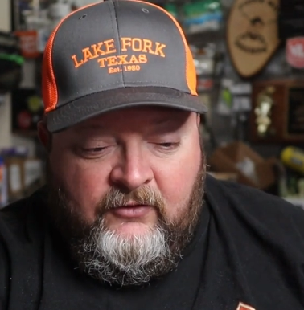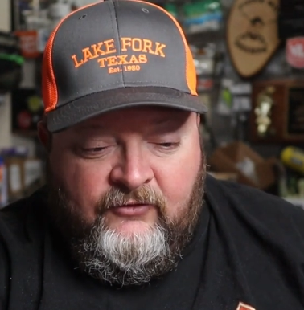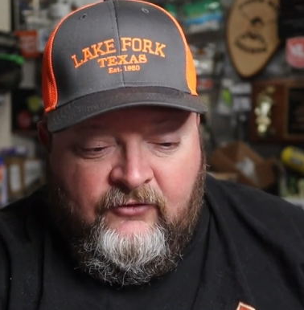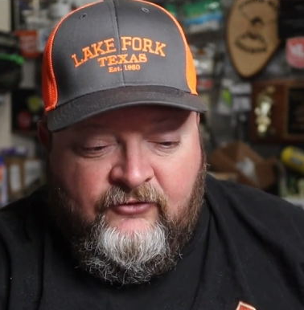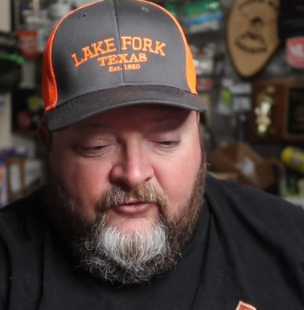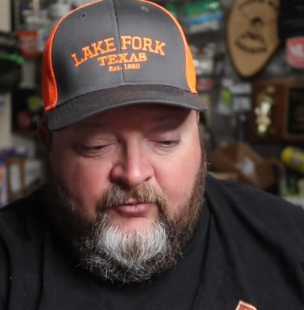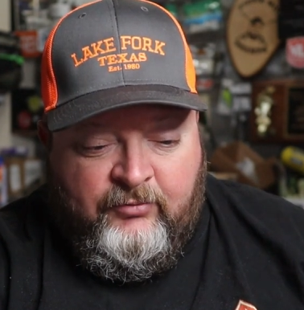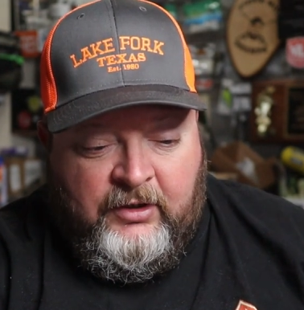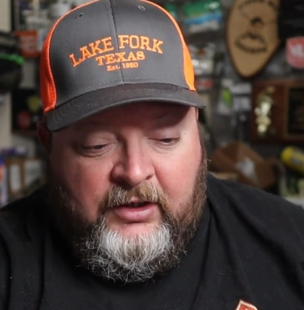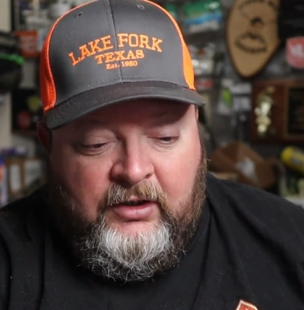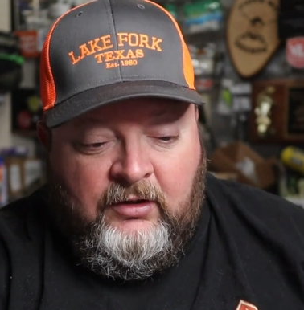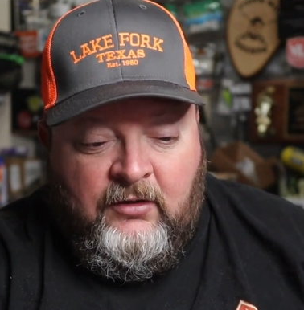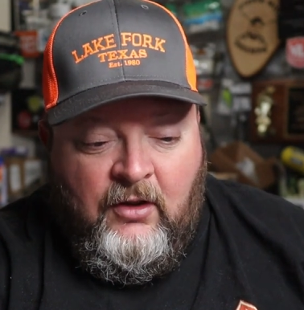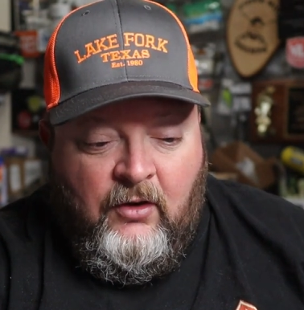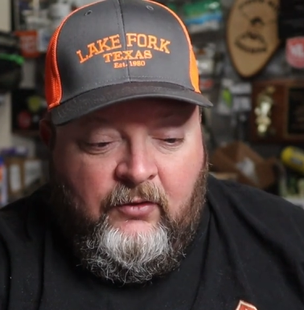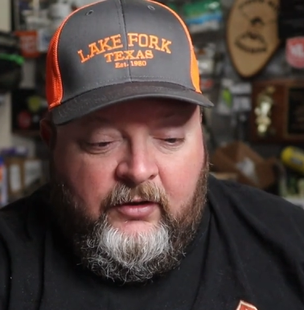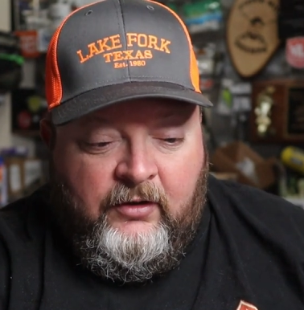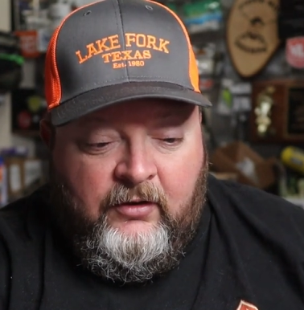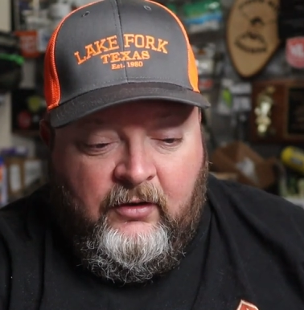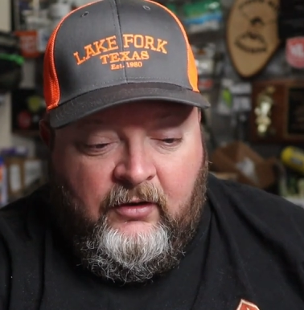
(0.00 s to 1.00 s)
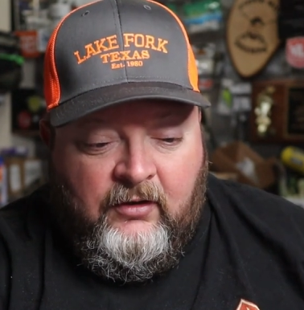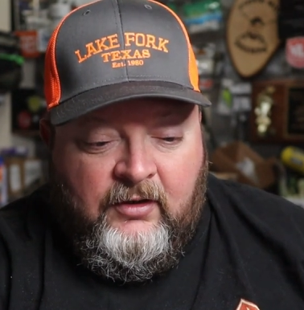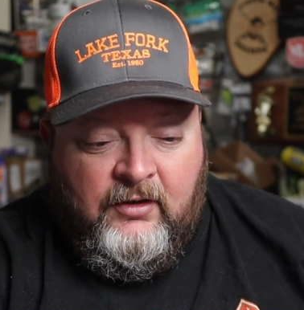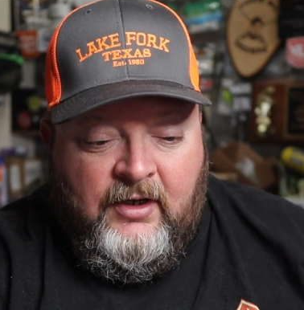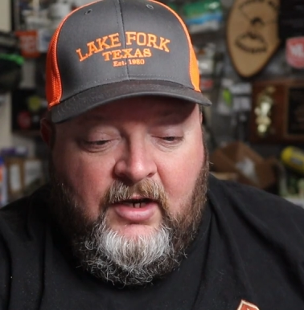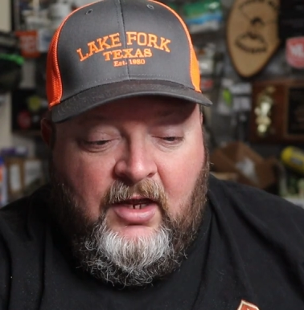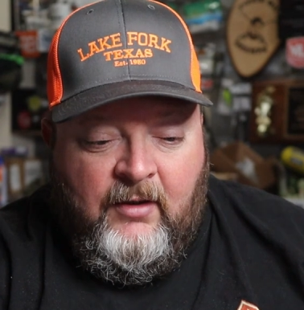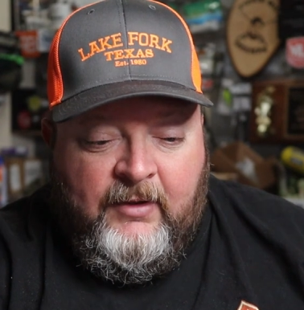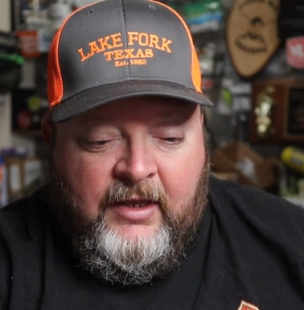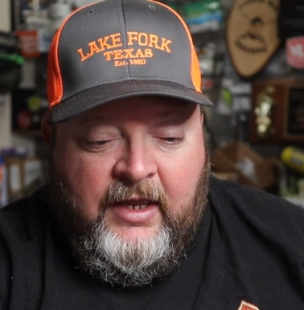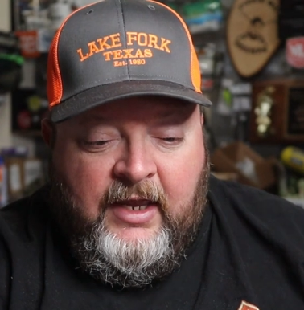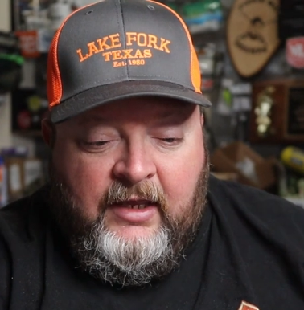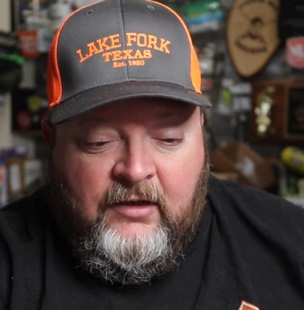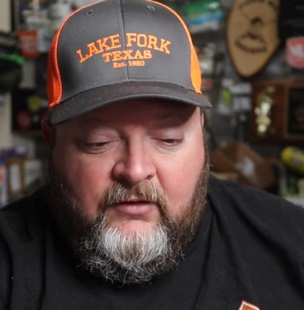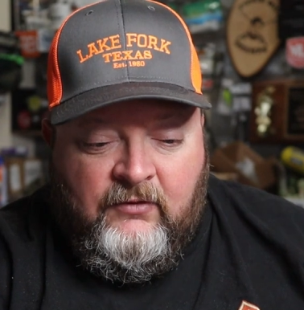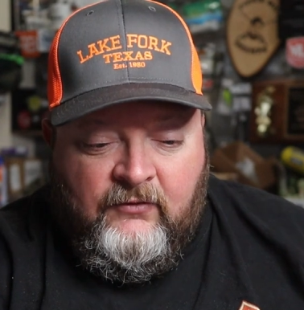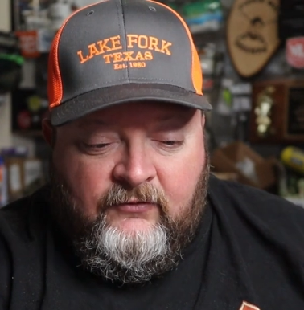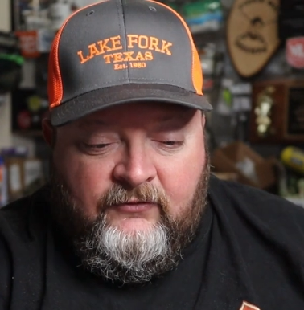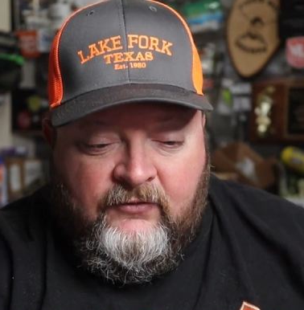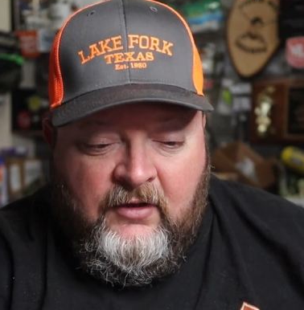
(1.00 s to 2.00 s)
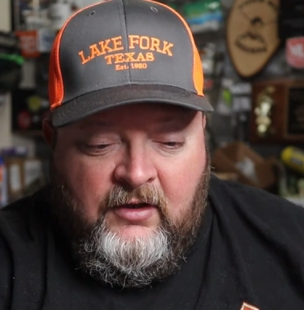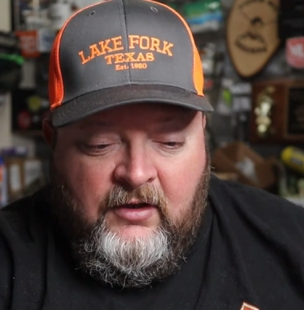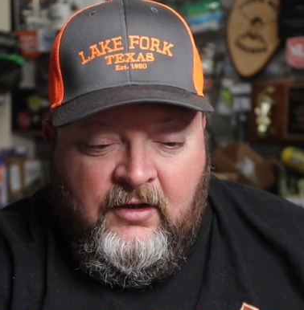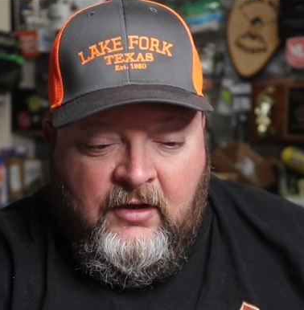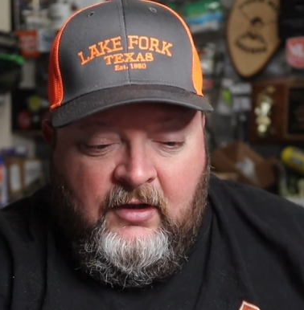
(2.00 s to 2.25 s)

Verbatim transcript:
Speaker 1: and spring-loaded ergonomic handles